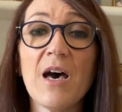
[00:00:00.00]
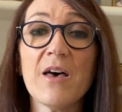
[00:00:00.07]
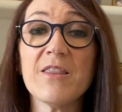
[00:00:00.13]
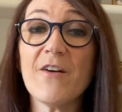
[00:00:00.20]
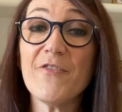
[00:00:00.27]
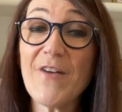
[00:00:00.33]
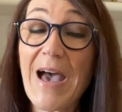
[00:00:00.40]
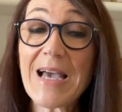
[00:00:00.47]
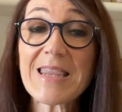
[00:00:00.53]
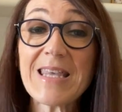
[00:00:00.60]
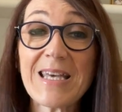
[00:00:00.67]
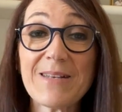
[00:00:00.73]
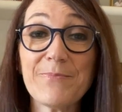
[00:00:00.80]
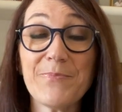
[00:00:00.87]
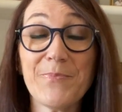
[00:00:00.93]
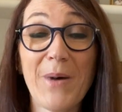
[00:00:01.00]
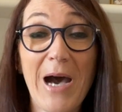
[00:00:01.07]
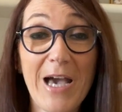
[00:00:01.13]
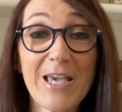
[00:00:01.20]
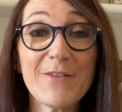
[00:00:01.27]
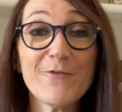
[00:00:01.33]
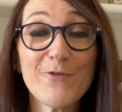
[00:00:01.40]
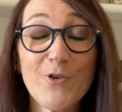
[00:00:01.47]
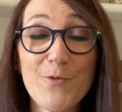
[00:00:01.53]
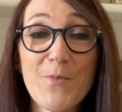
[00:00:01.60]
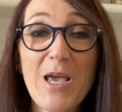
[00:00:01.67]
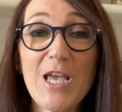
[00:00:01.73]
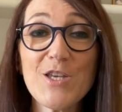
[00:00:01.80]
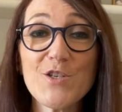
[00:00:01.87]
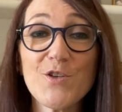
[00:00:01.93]
the fact that my
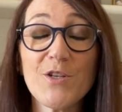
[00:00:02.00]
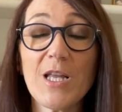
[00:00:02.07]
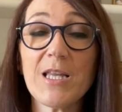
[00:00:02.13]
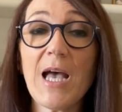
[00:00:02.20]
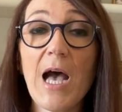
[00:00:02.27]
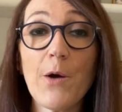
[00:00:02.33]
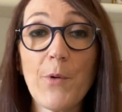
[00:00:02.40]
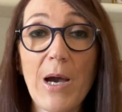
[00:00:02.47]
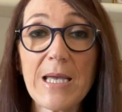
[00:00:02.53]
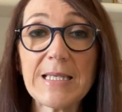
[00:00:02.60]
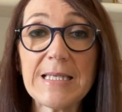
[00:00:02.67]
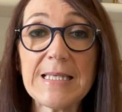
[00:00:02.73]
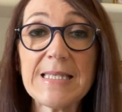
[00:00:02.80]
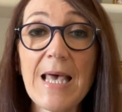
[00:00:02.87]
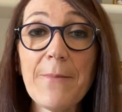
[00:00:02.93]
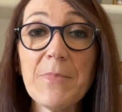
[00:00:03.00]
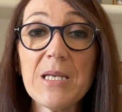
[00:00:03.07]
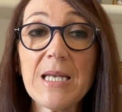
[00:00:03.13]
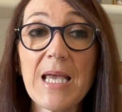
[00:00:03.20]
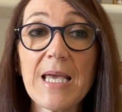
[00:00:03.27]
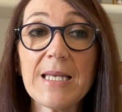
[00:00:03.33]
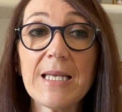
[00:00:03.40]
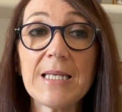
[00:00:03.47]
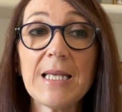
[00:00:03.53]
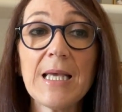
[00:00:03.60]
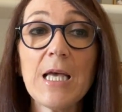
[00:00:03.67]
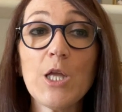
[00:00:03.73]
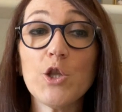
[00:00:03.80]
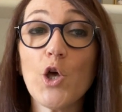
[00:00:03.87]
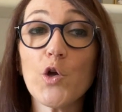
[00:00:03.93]
information and how I disseminate it
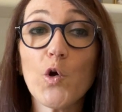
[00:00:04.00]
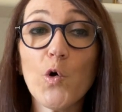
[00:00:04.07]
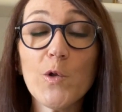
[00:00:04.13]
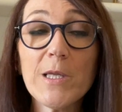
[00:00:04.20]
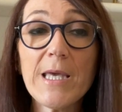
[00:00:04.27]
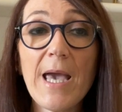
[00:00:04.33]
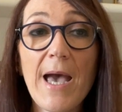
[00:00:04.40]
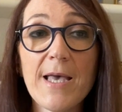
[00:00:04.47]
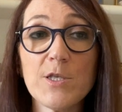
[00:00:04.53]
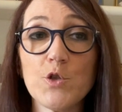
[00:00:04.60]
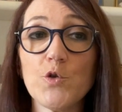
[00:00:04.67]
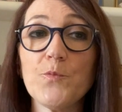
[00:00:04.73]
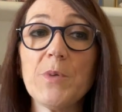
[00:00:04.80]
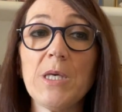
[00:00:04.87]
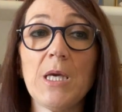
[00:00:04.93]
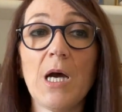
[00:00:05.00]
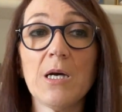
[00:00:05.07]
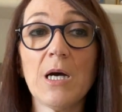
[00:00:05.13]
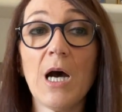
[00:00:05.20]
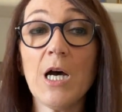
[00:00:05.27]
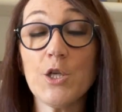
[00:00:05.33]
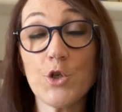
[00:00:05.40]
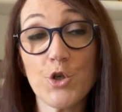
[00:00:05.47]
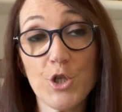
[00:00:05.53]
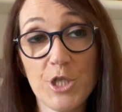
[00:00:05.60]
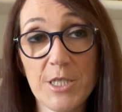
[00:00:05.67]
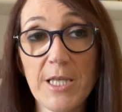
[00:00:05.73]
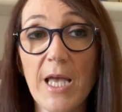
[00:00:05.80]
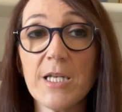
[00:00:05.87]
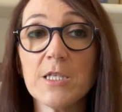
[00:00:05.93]
not only has to be
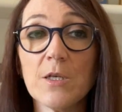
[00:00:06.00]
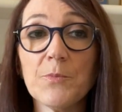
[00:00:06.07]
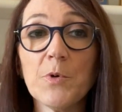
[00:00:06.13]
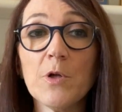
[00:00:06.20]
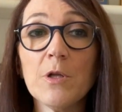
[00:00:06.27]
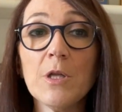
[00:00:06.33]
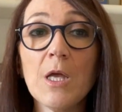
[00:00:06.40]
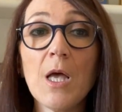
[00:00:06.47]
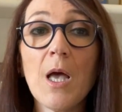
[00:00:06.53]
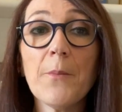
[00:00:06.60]
understandable,